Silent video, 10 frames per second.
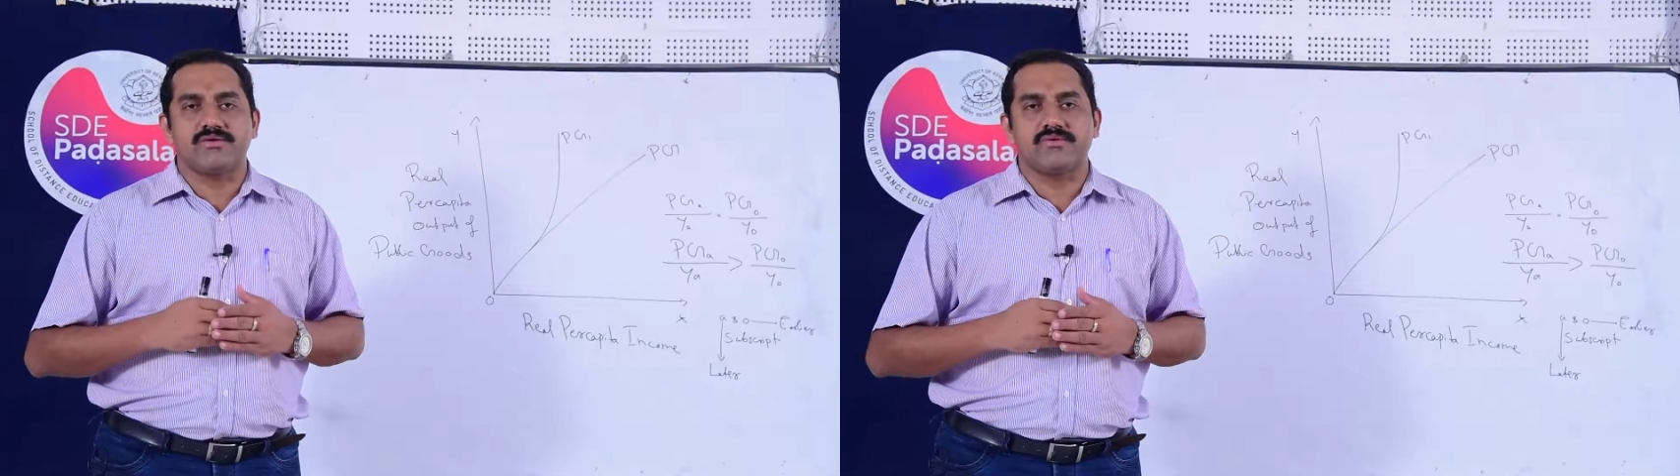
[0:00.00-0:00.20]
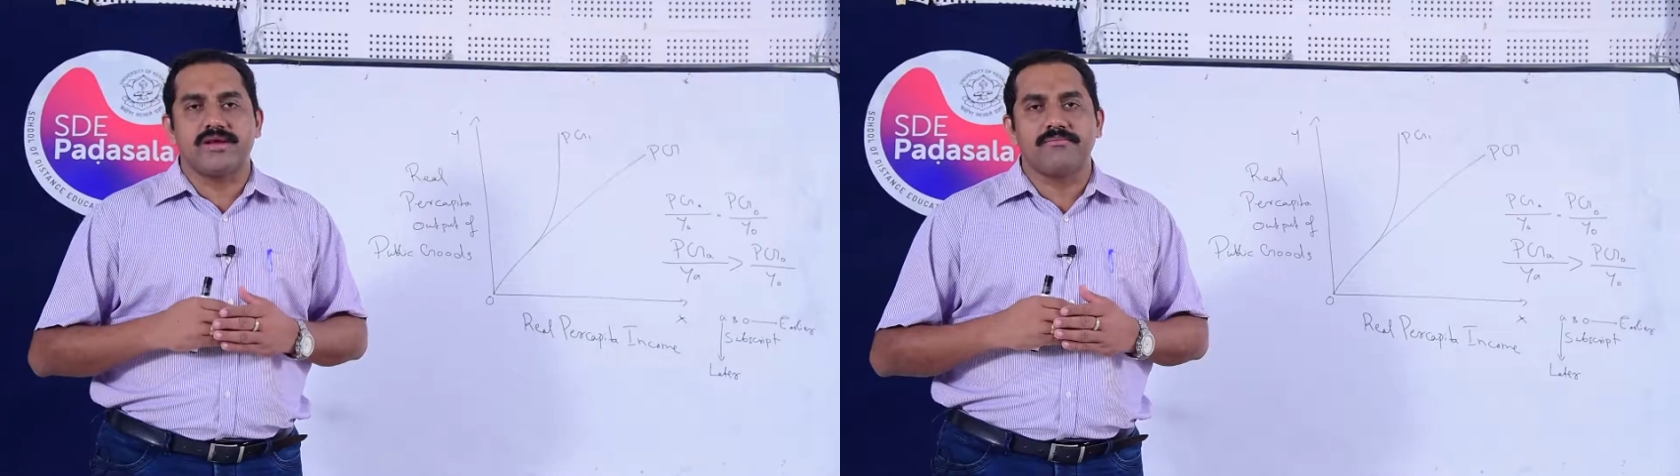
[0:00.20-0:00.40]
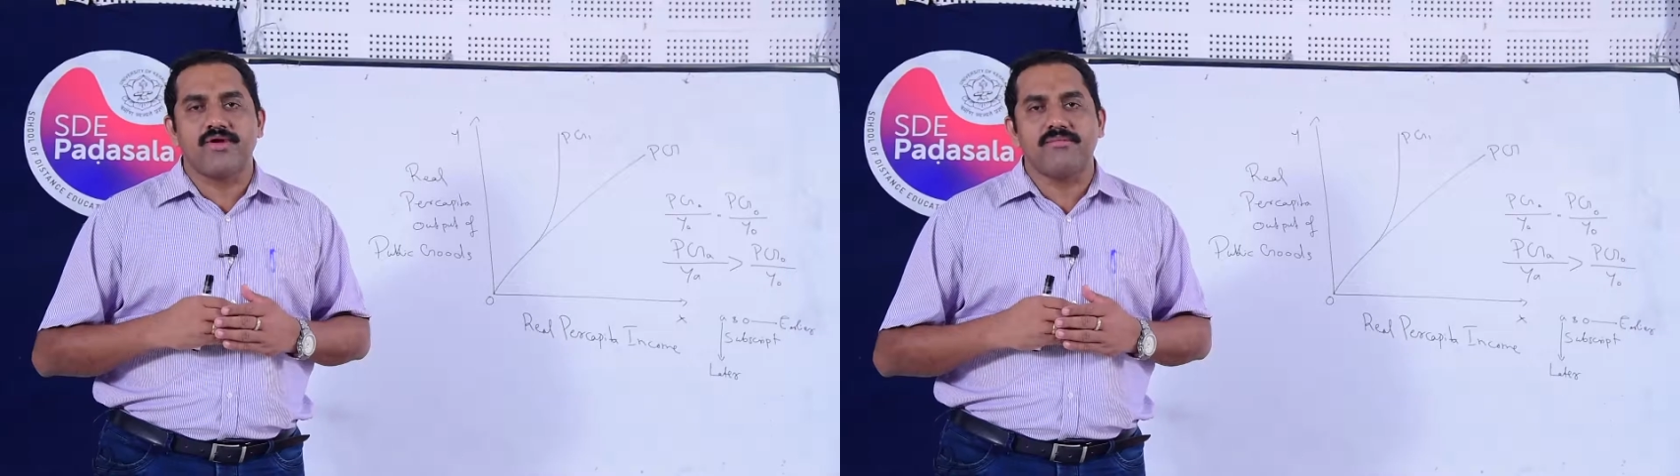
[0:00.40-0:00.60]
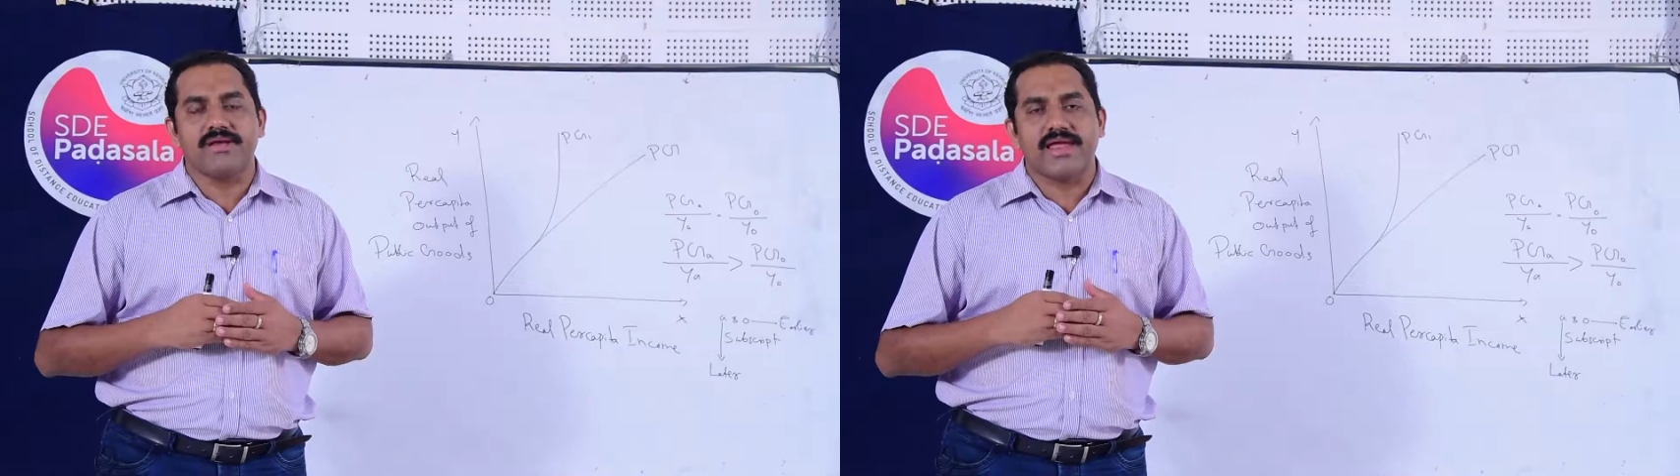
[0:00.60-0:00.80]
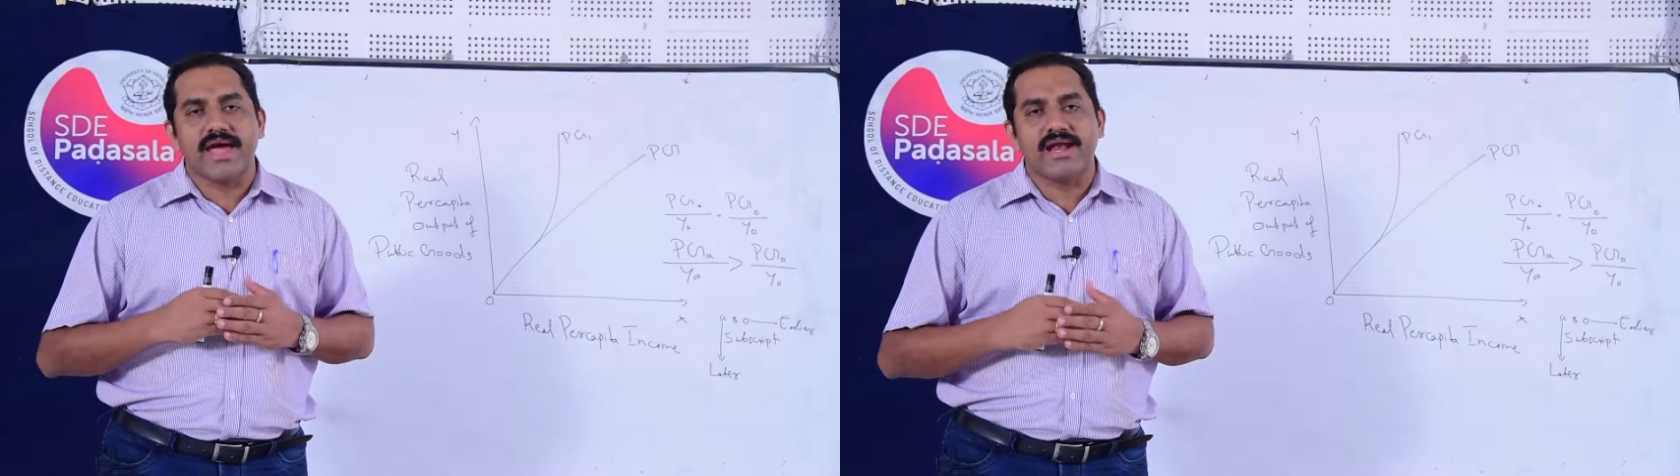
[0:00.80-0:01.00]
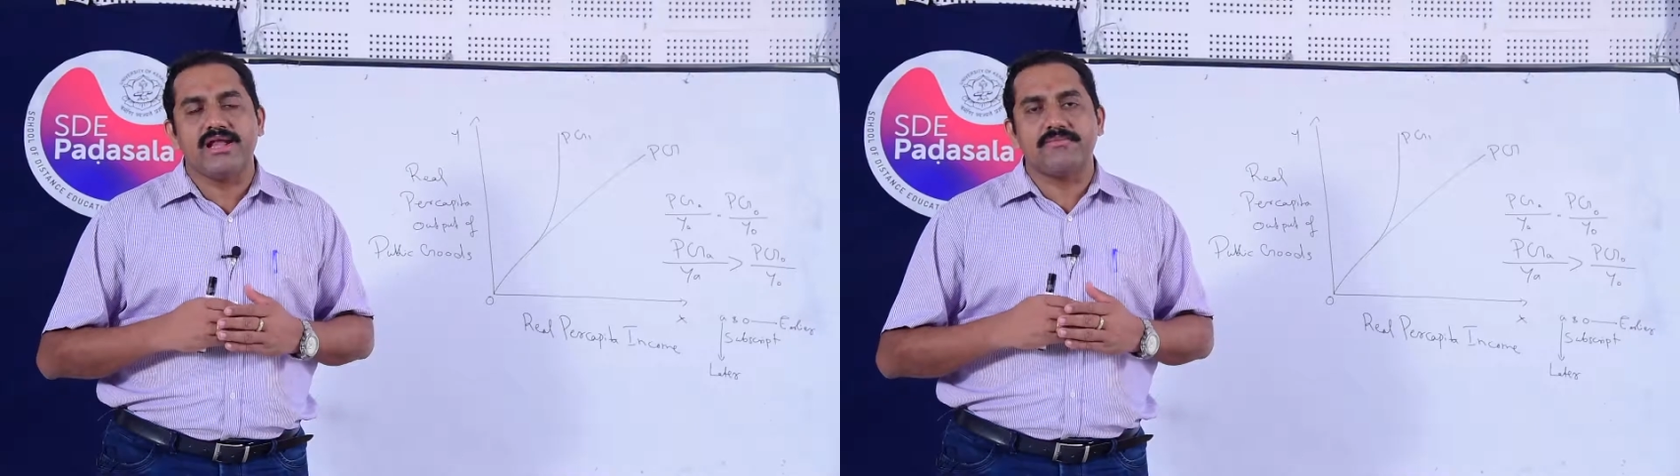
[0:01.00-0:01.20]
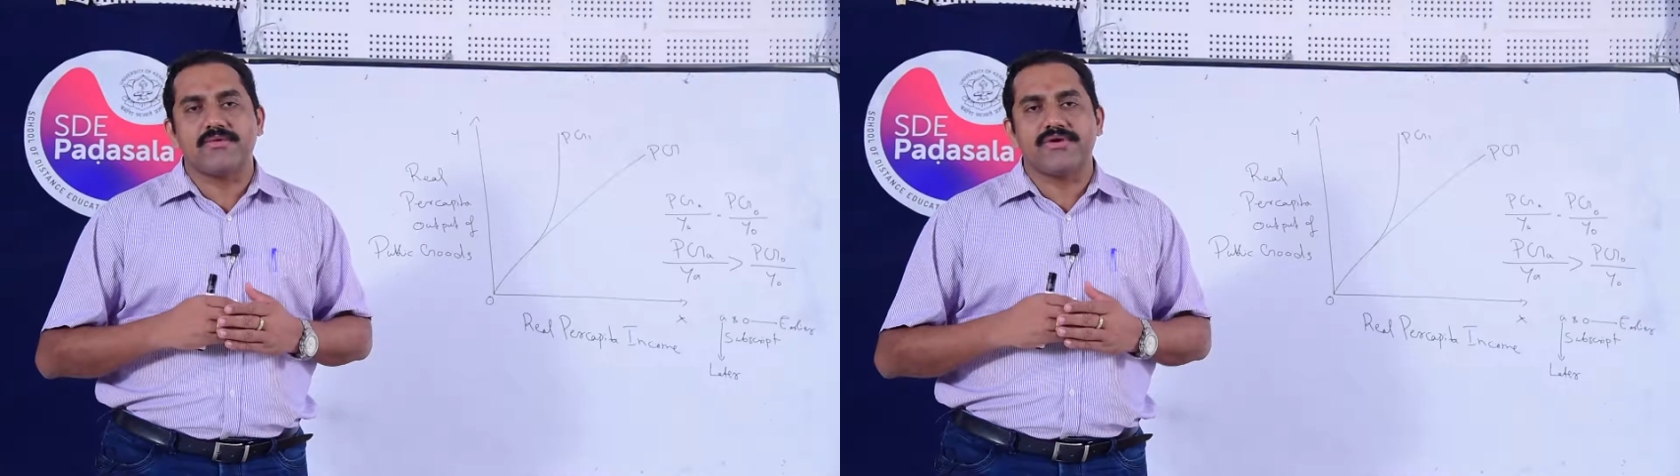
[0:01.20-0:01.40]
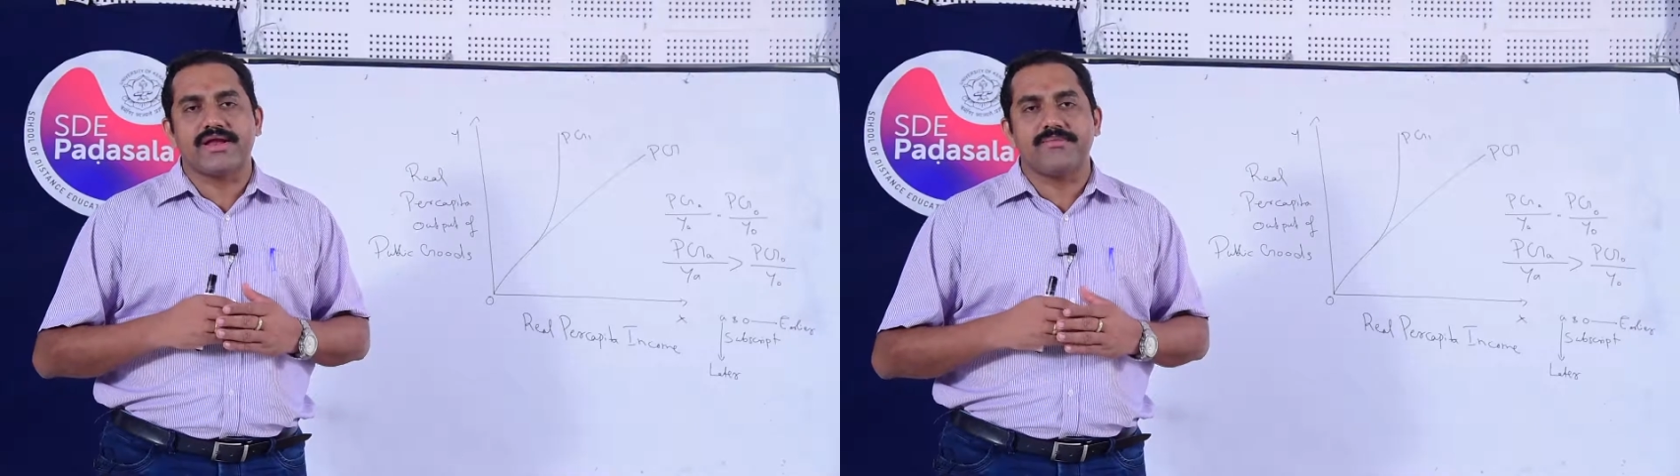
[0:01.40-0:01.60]
Rural Employment Guarantee
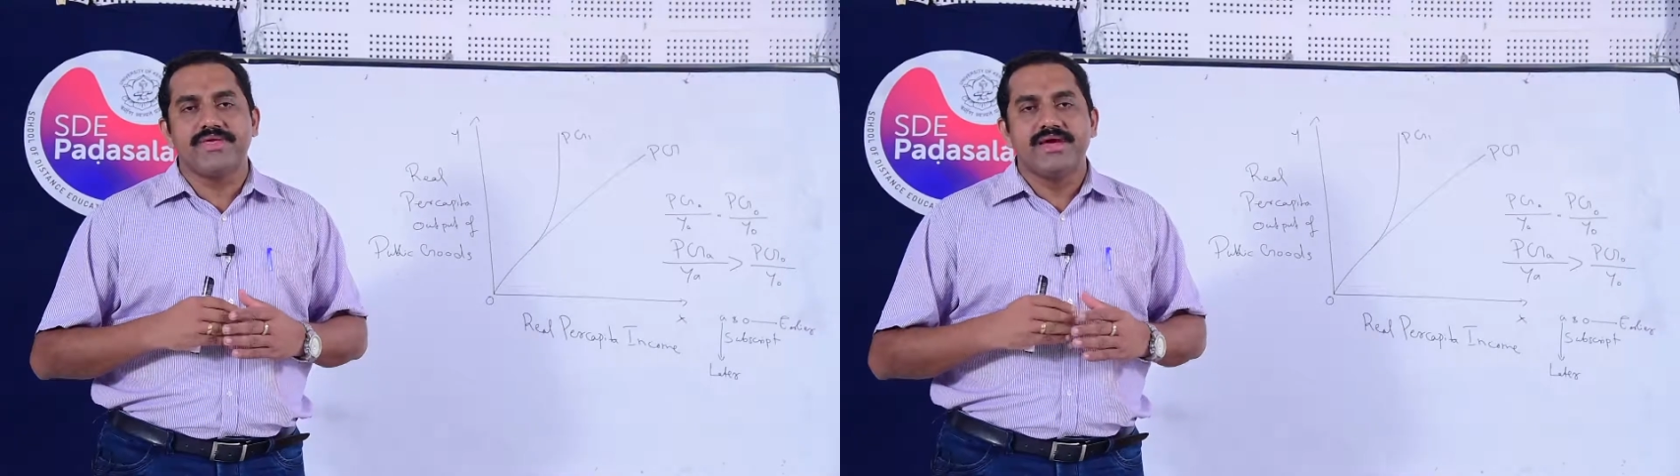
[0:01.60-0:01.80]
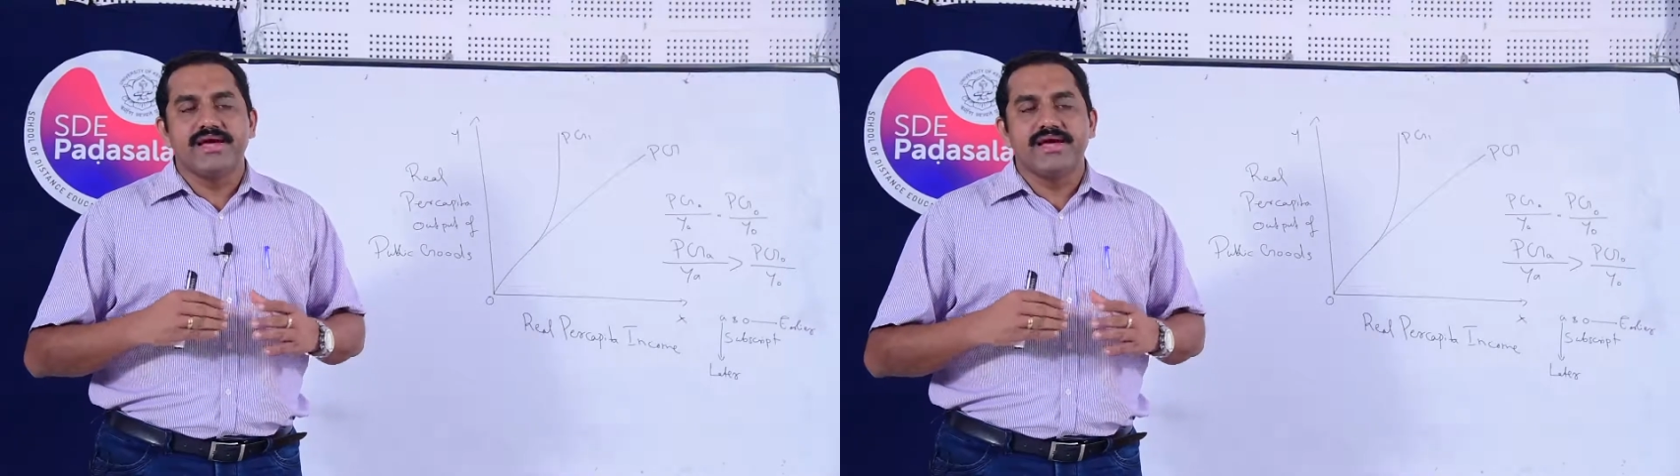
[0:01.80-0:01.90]
Program.